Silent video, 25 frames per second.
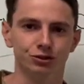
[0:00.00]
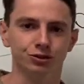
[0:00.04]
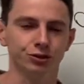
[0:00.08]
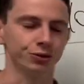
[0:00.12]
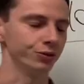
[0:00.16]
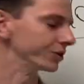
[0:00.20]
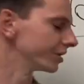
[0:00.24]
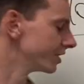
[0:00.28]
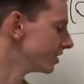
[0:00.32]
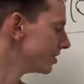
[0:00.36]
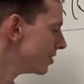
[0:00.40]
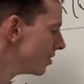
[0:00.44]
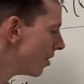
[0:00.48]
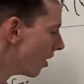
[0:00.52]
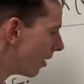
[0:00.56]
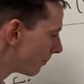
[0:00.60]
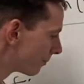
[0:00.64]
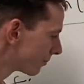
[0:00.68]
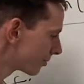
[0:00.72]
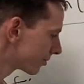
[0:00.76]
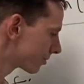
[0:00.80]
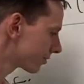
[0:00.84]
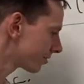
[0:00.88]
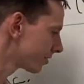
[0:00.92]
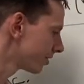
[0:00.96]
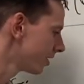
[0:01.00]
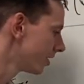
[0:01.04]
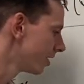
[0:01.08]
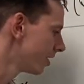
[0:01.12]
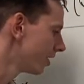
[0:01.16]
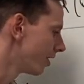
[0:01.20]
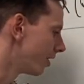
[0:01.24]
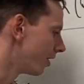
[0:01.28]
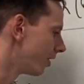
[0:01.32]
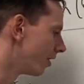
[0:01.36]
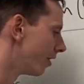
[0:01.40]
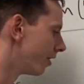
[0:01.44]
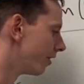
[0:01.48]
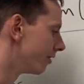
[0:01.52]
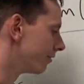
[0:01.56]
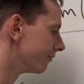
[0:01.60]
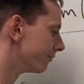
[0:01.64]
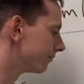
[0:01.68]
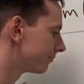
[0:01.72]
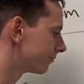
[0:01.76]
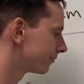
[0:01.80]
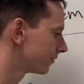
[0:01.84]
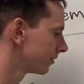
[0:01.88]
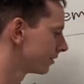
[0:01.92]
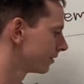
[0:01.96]
true. The number
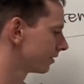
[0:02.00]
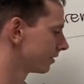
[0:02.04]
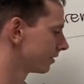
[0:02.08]
of